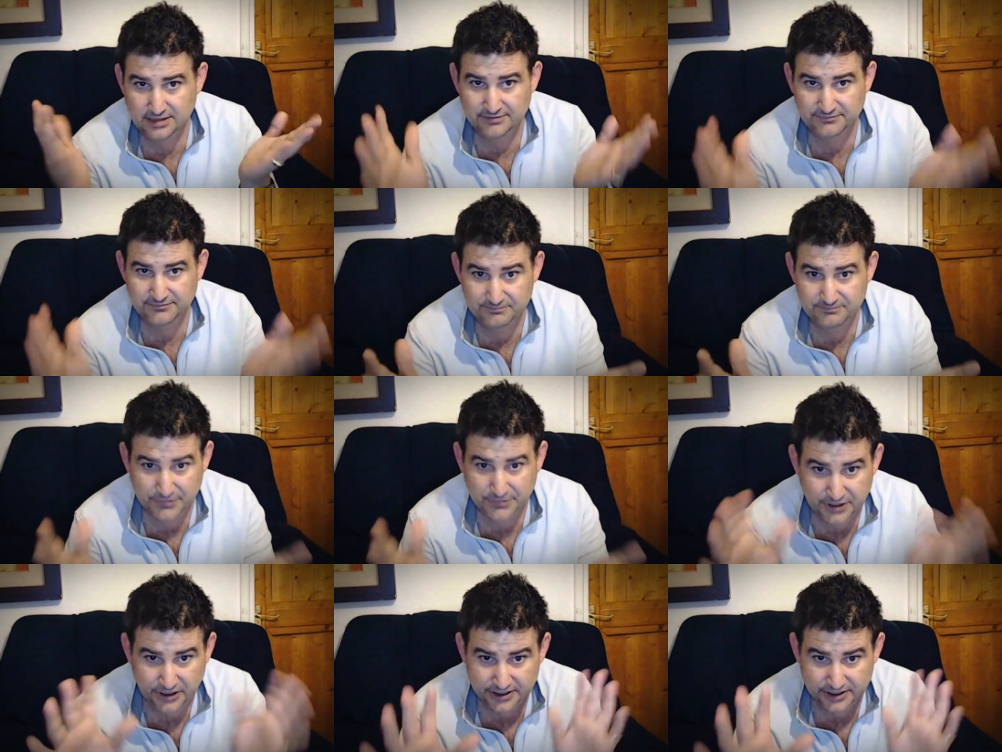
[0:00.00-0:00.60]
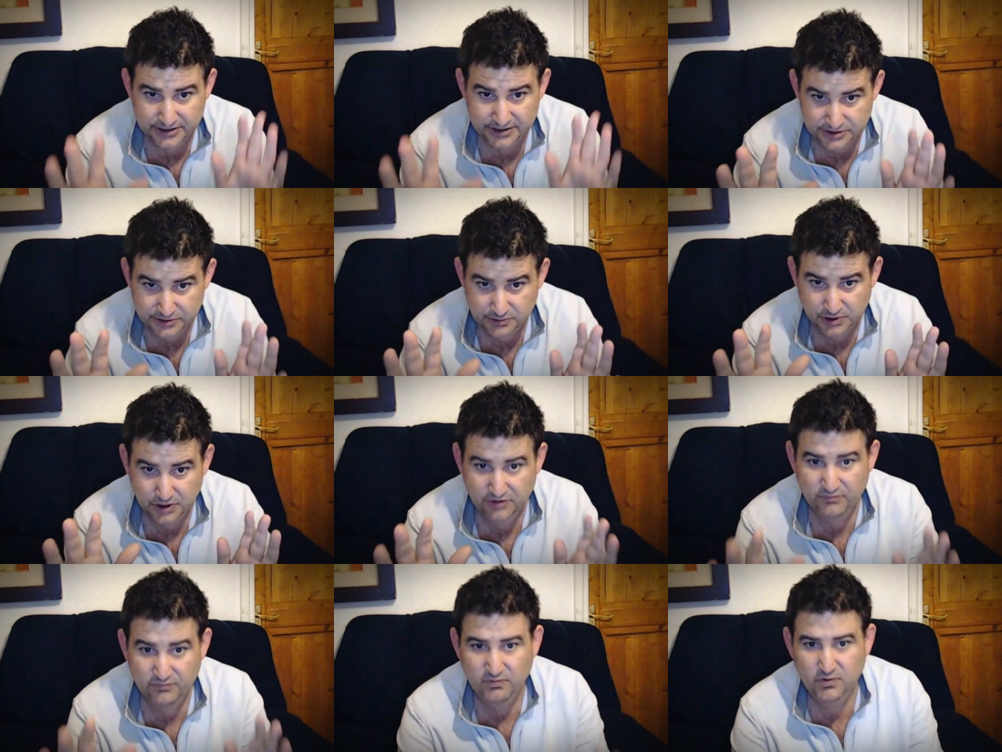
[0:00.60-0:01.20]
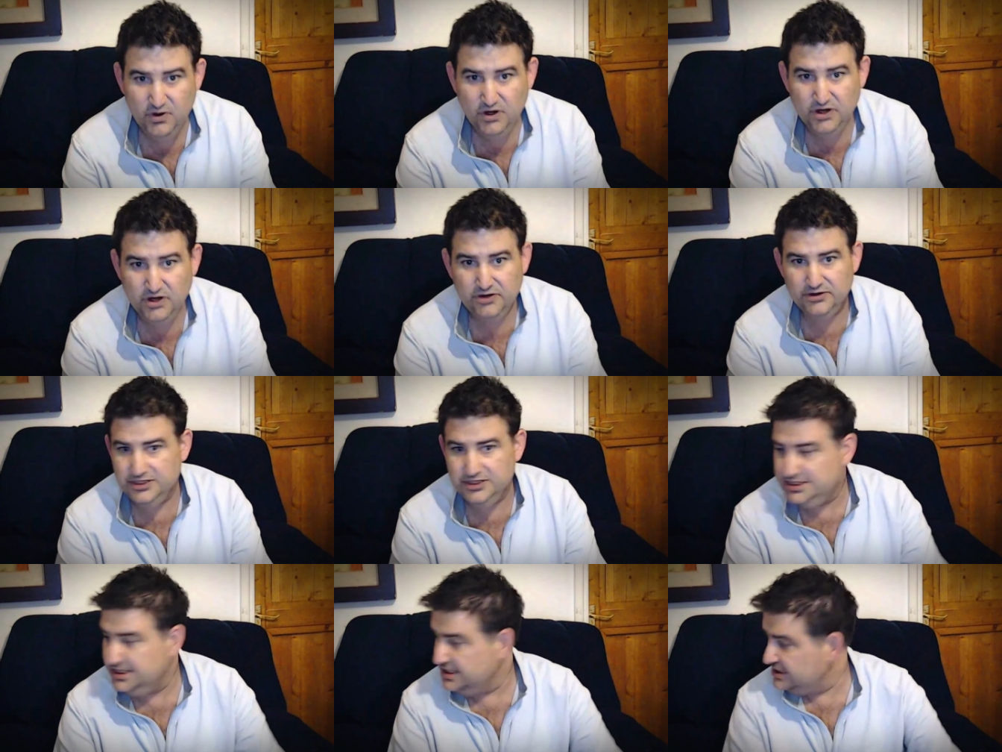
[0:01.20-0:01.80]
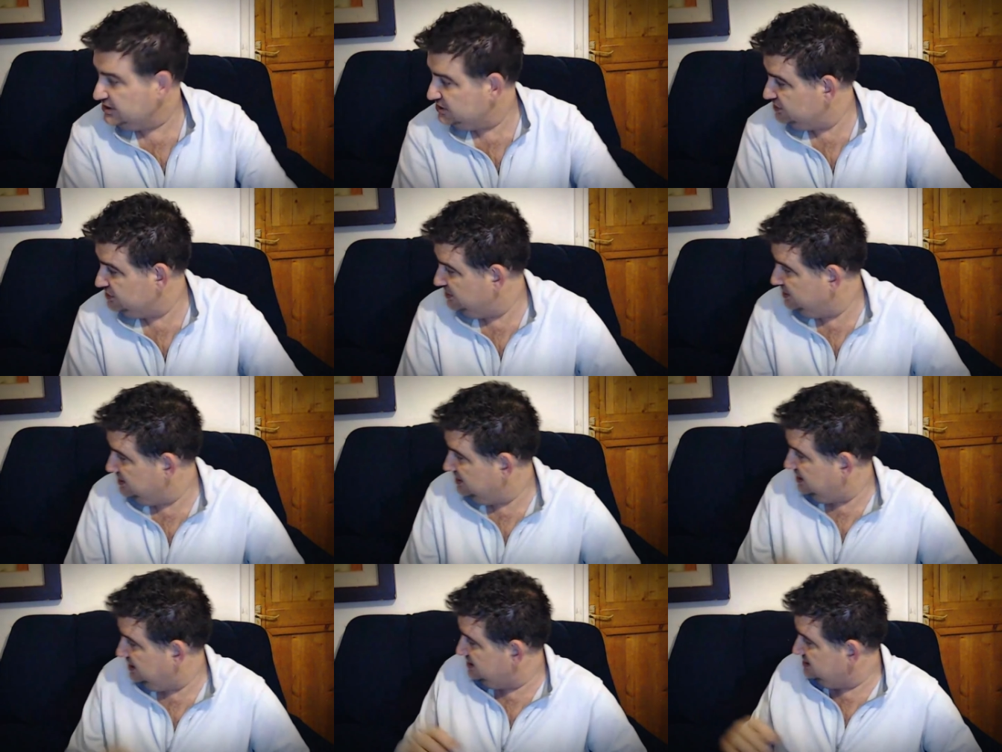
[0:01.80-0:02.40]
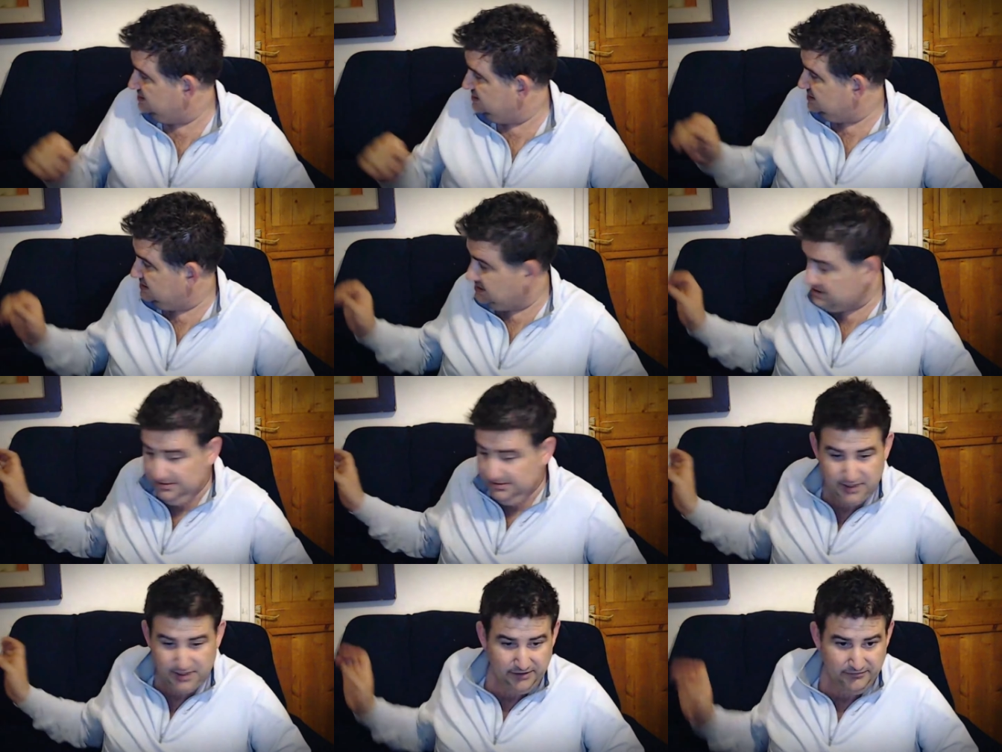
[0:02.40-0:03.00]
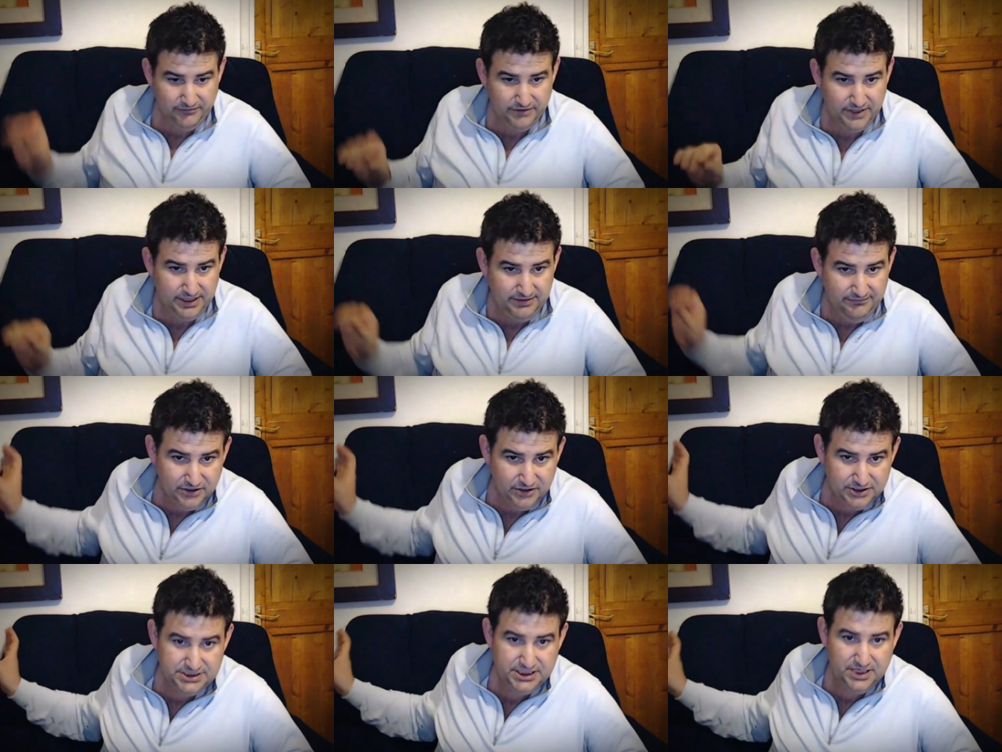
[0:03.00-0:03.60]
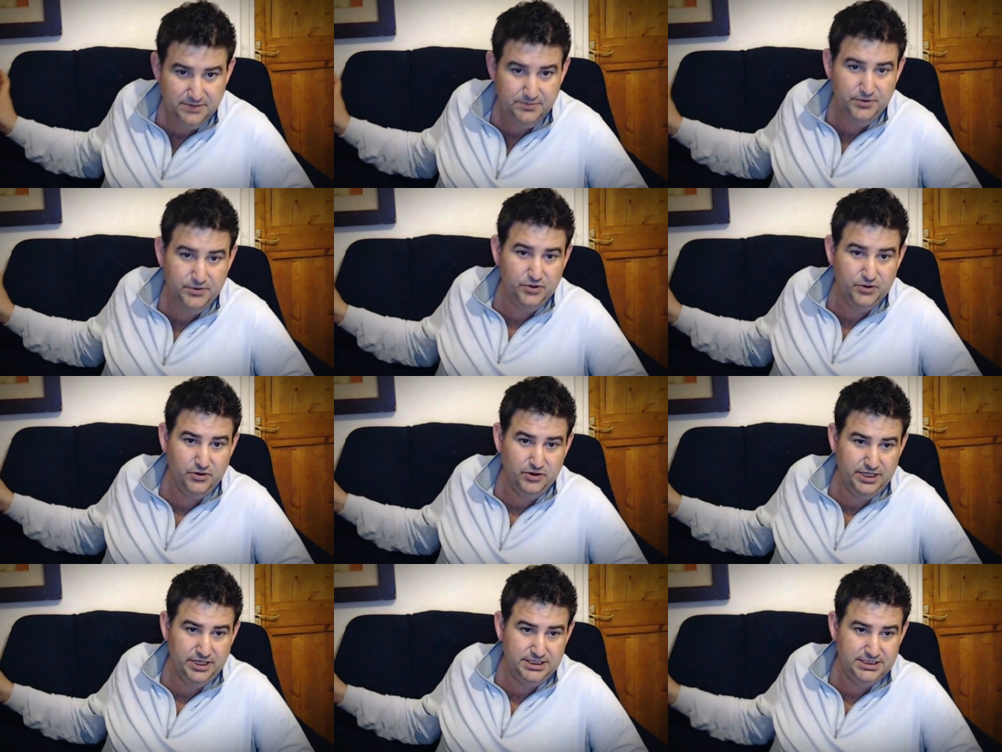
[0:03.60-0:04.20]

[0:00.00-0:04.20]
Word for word: I, I do a lot of work on addiction, and I'm currently writing a book on